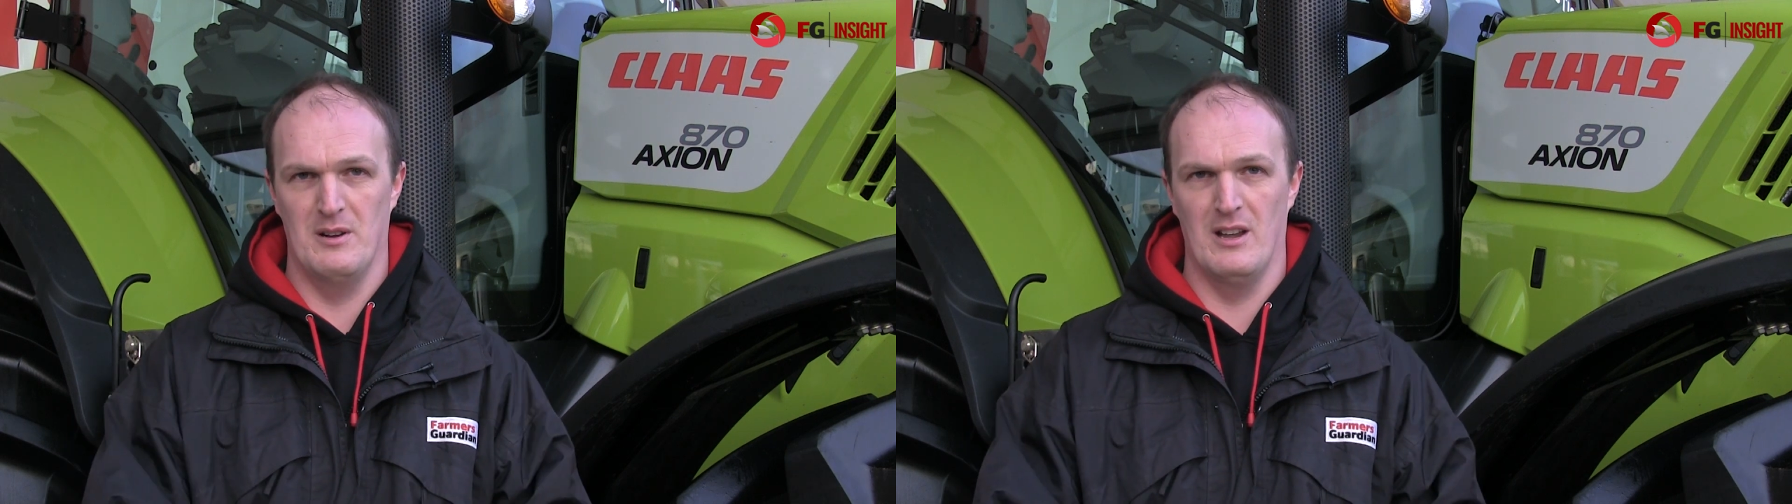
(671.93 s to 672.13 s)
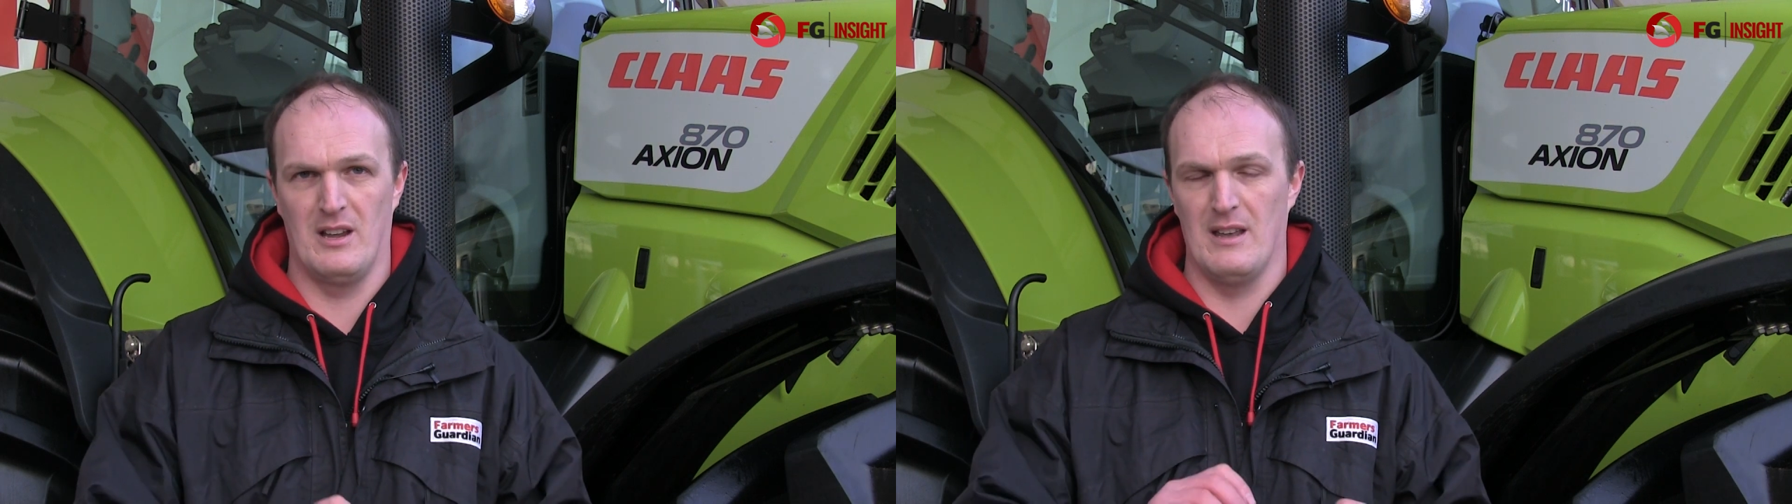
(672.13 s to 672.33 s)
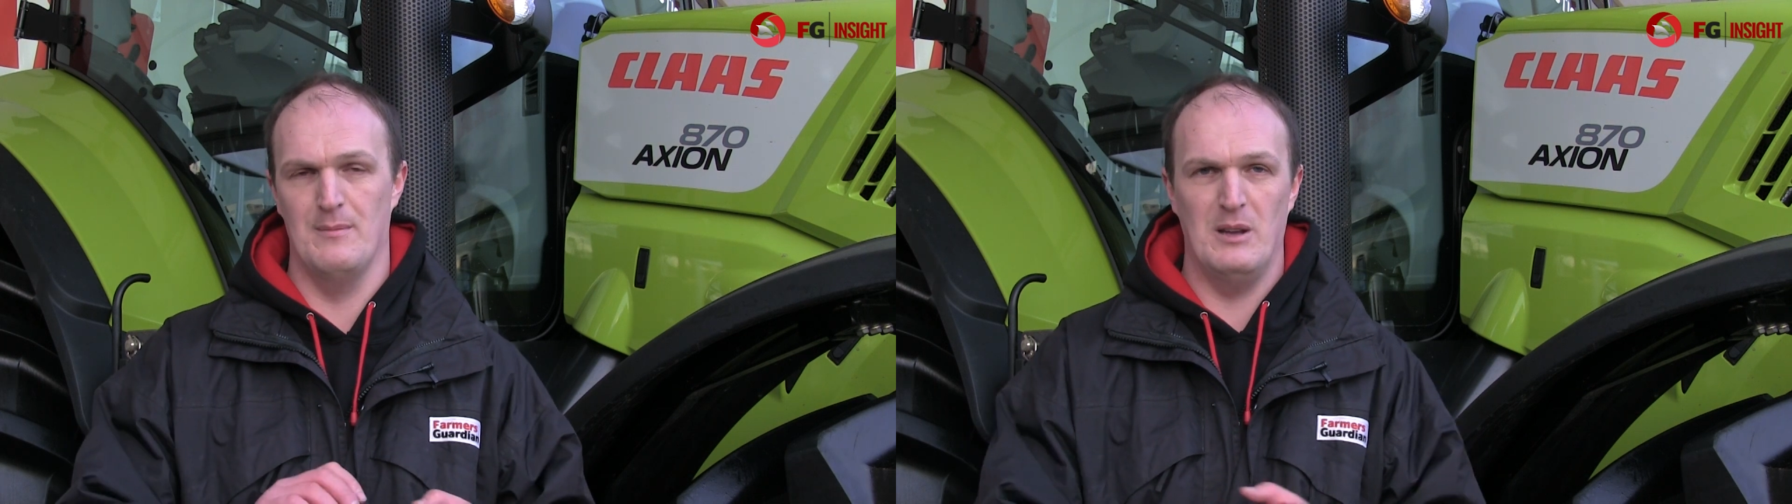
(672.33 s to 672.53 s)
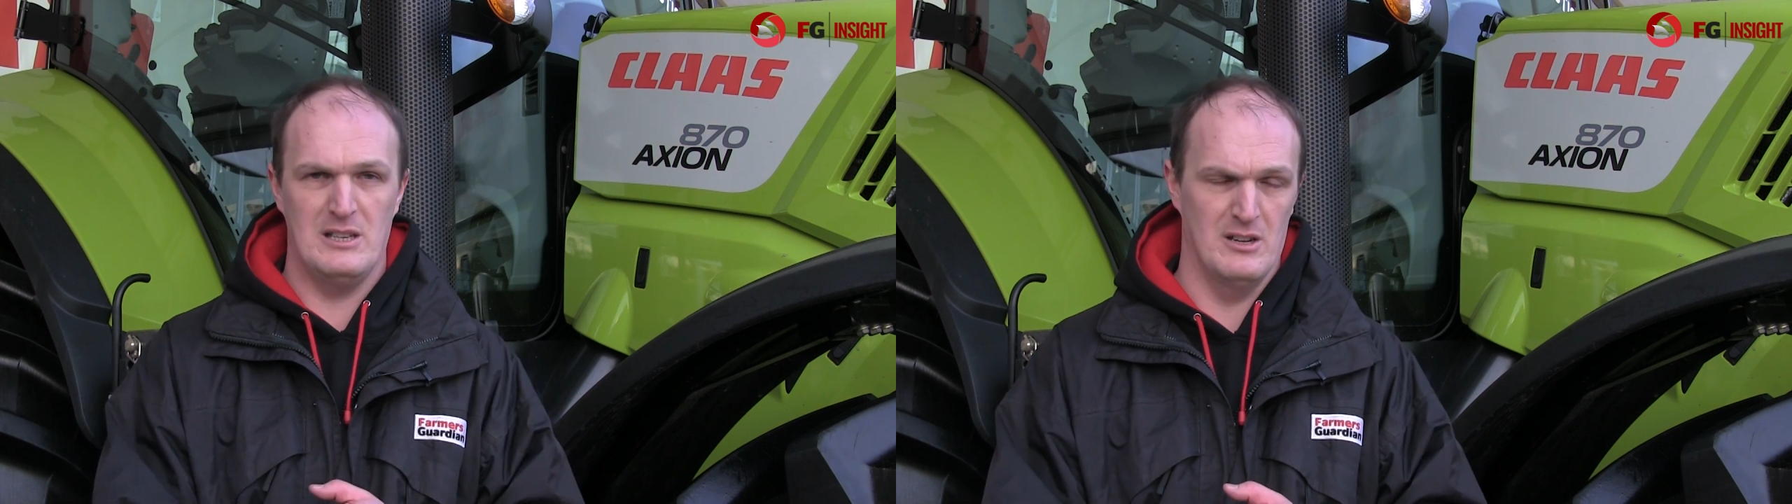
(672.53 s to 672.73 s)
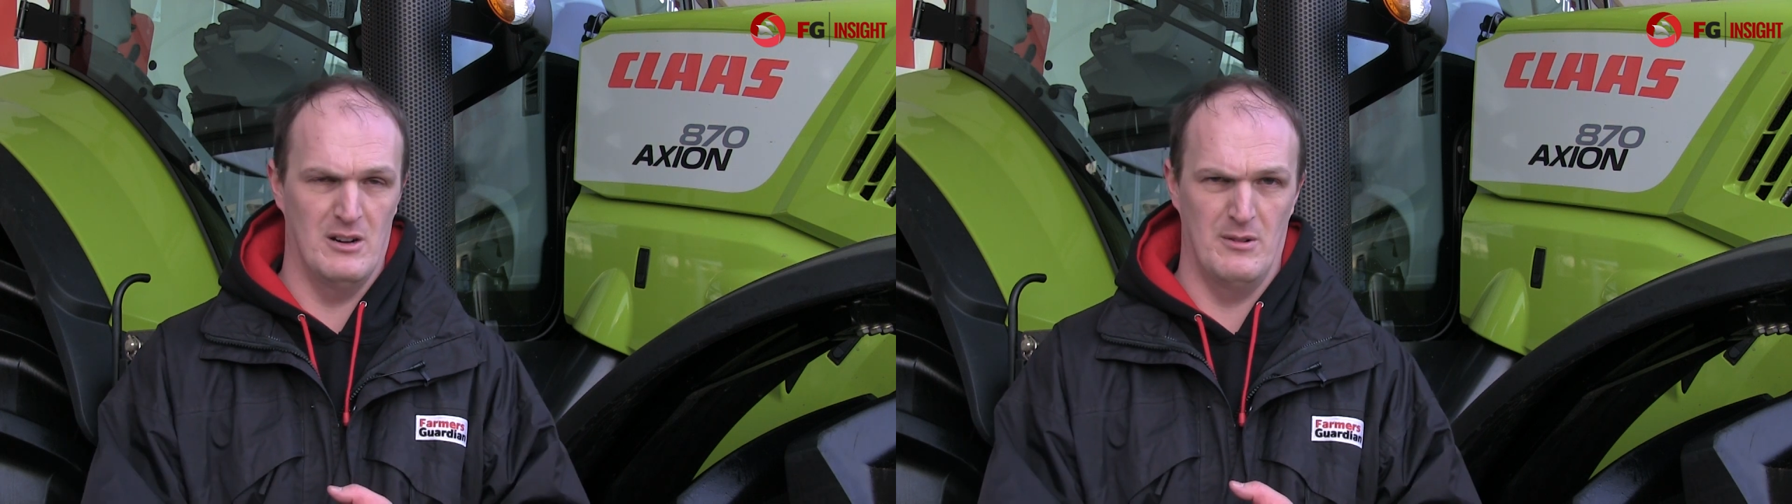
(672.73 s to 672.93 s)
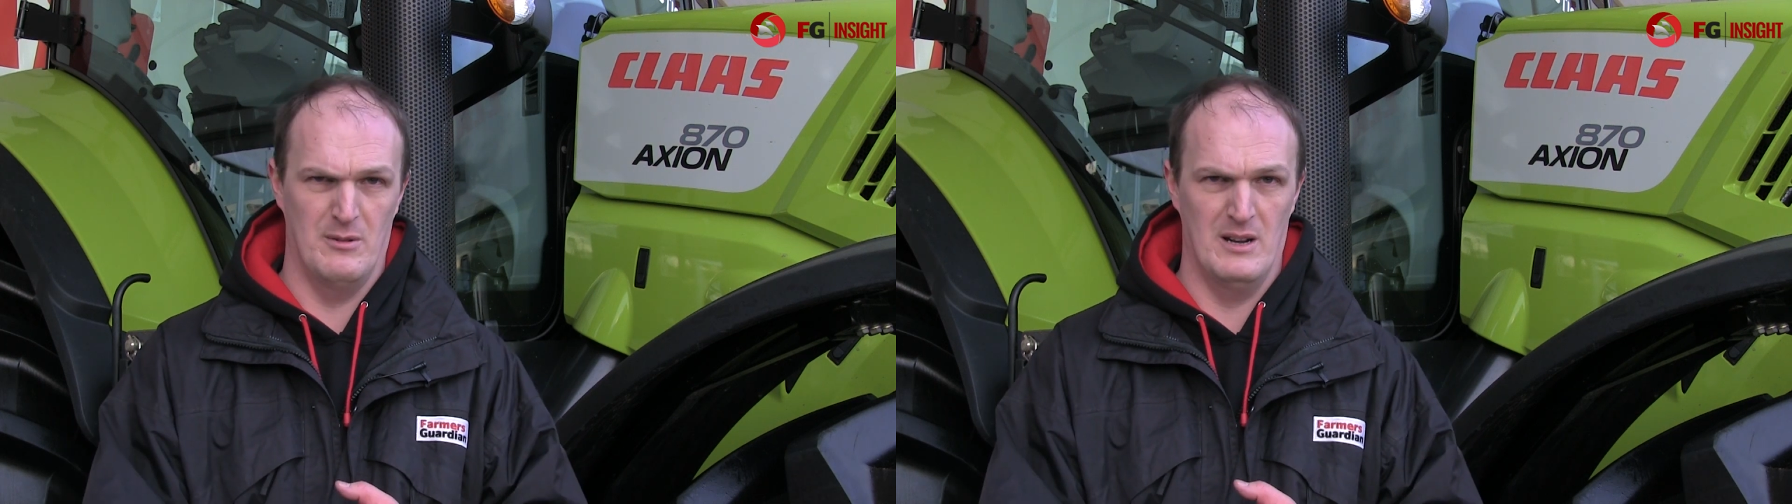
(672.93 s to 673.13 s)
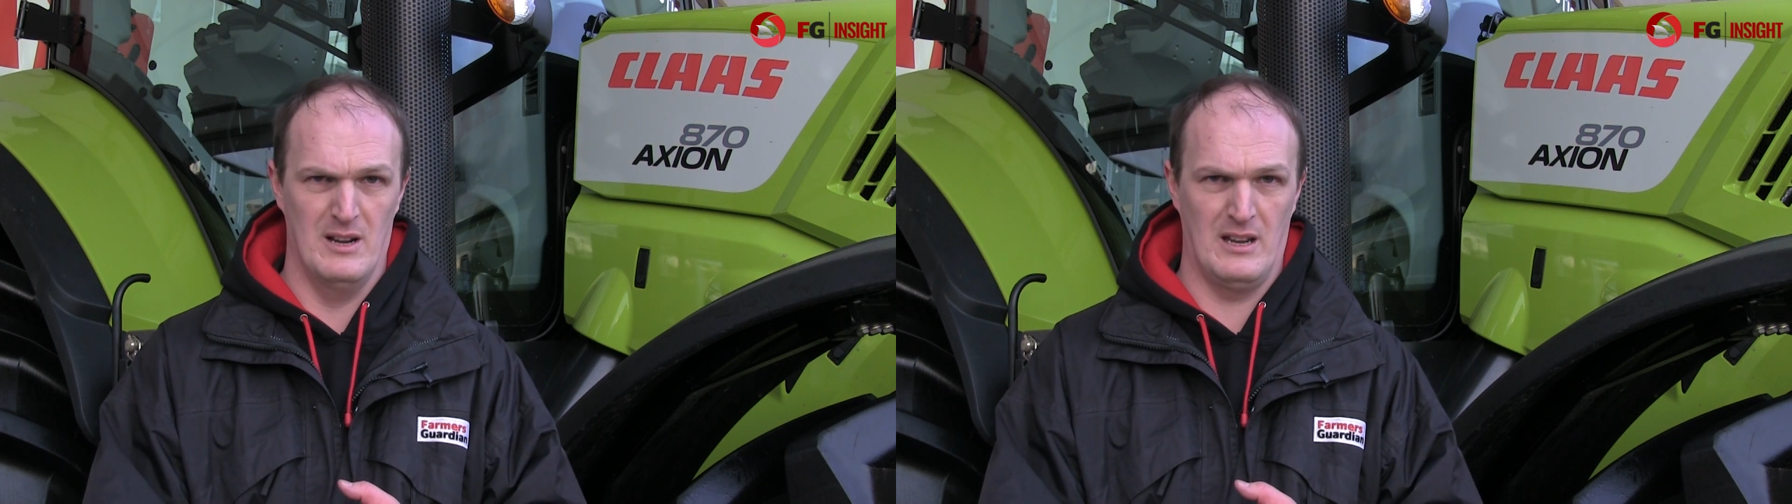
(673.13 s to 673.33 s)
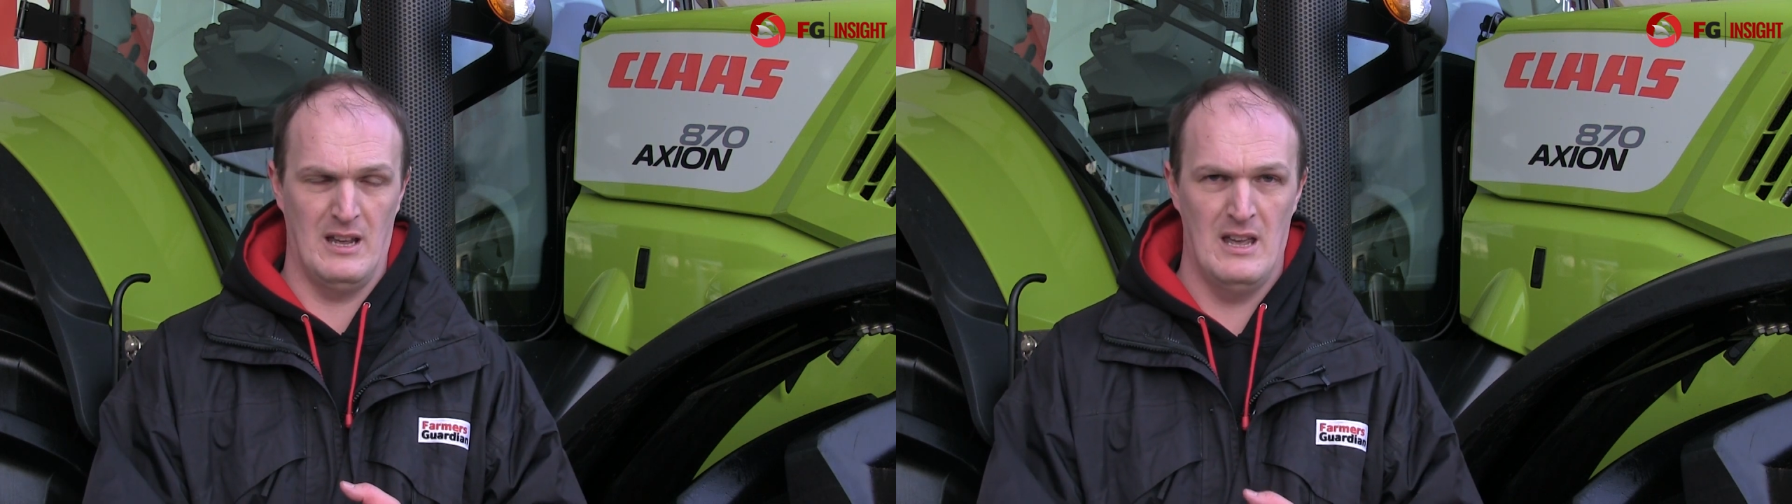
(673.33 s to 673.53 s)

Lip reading: work and PTO work,